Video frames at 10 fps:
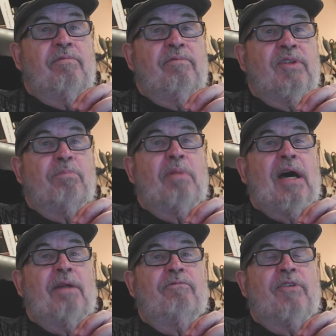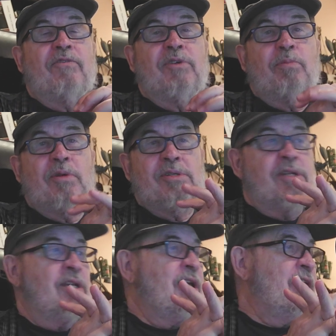The bottom
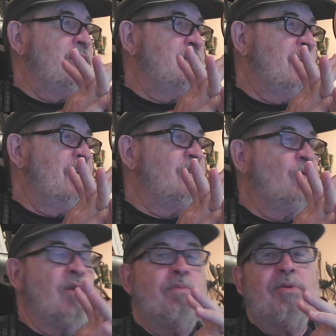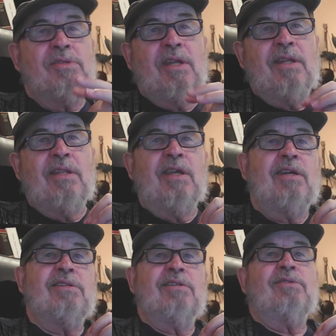50% has like 3% of the
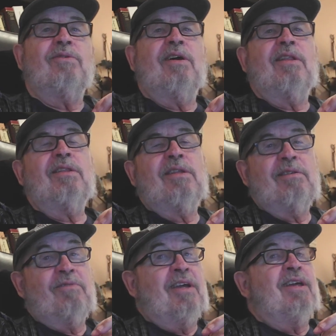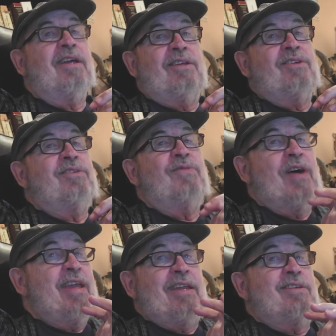nation's wealth. And you
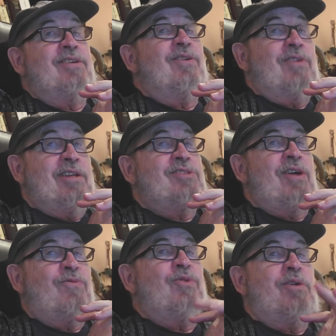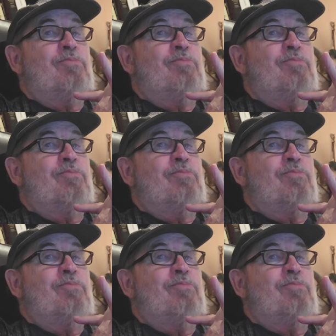divide it. You don't each have 3%.